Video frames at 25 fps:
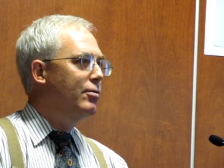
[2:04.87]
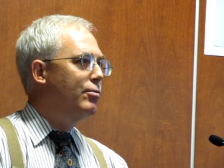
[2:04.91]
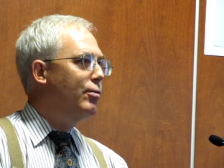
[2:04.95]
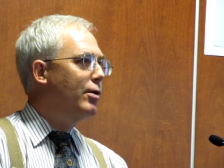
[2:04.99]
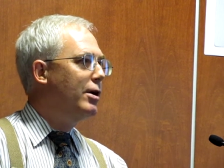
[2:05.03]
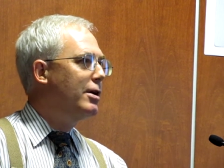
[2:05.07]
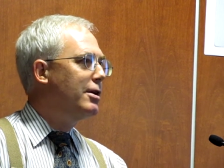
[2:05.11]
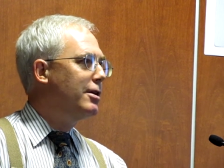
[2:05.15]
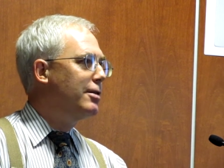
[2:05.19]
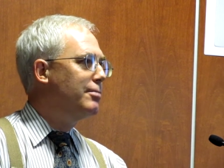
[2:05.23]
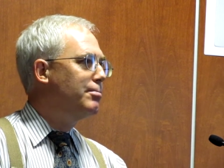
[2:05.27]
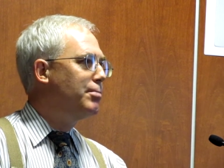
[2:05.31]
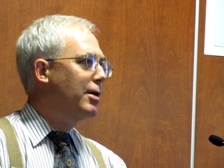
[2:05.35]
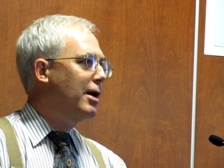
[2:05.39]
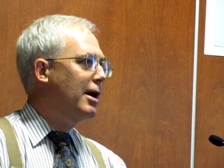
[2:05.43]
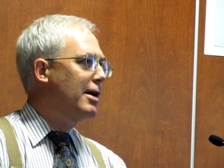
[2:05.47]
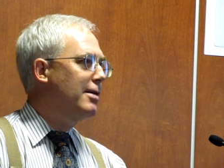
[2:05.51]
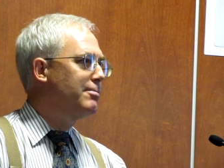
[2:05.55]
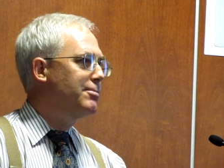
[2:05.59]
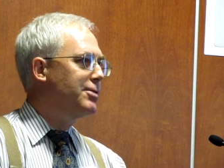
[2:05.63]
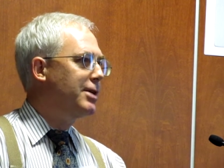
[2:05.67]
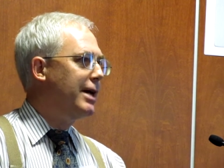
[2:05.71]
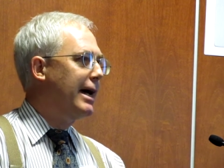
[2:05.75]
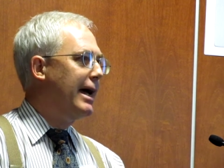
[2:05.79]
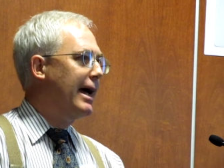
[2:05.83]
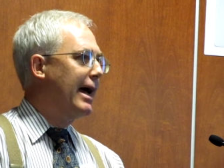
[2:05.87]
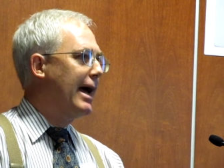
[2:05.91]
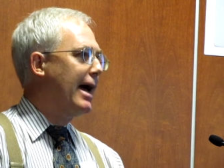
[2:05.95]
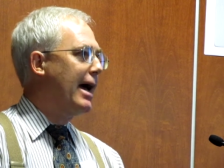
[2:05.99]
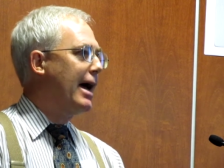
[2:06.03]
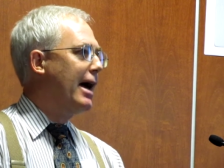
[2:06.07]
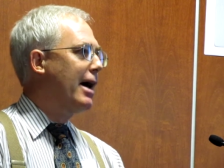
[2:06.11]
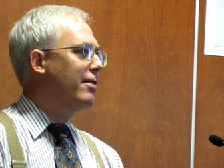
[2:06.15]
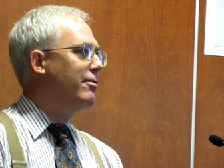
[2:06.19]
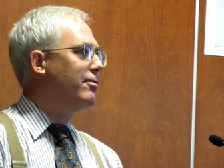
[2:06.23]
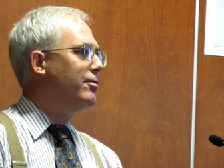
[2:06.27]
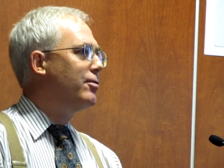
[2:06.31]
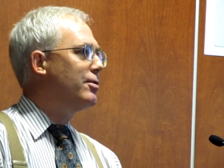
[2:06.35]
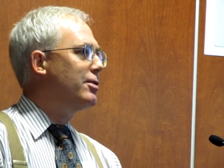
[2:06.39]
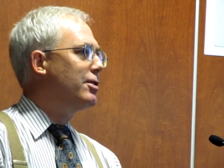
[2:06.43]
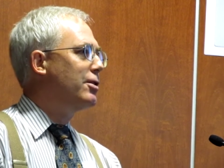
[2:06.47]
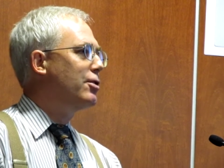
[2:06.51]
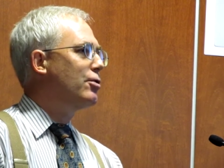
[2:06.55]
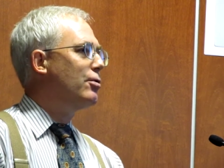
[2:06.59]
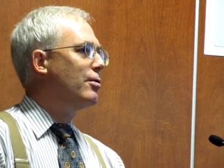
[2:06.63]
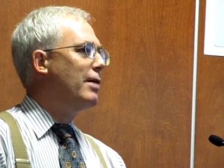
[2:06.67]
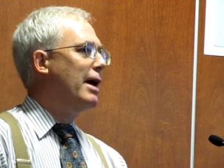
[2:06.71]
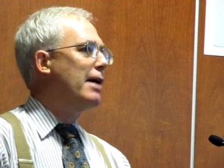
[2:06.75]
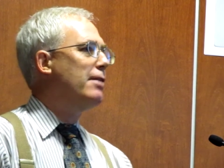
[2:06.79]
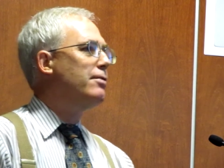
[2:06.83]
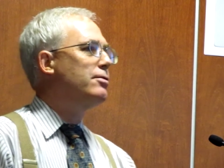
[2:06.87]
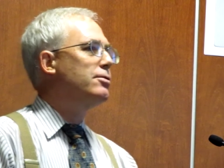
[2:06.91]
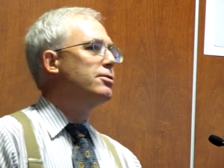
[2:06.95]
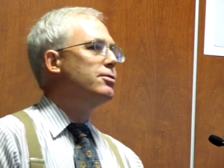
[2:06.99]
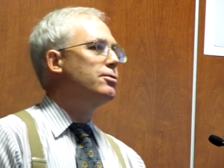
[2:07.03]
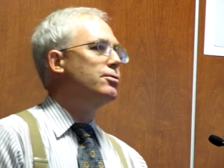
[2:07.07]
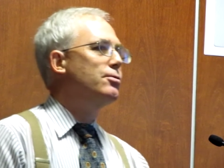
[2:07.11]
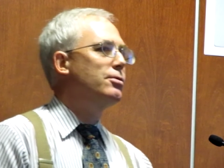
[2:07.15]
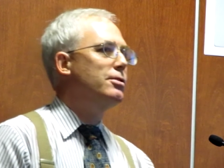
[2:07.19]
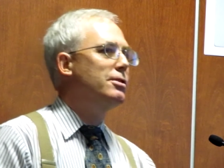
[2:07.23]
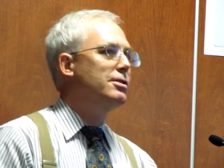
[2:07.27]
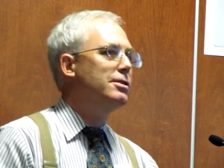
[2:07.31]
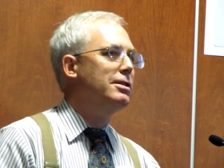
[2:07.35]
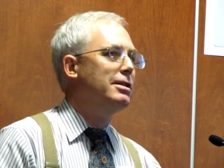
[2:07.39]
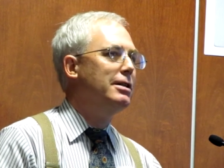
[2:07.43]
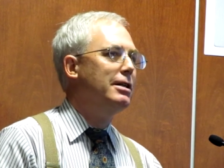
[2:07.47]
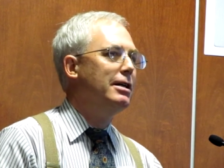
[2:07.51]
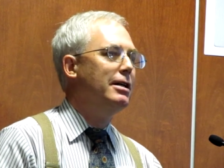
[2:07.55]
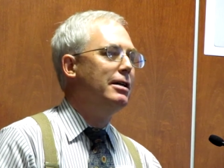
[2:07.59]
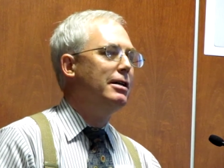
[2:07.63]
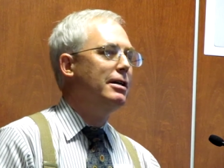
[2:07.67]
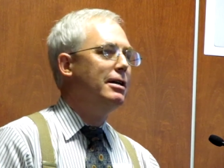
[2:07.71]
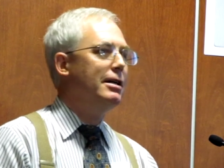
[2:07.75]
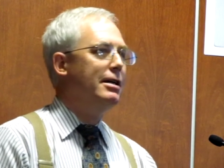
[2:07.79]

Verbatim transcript: One of the problems I have with crowdsourcing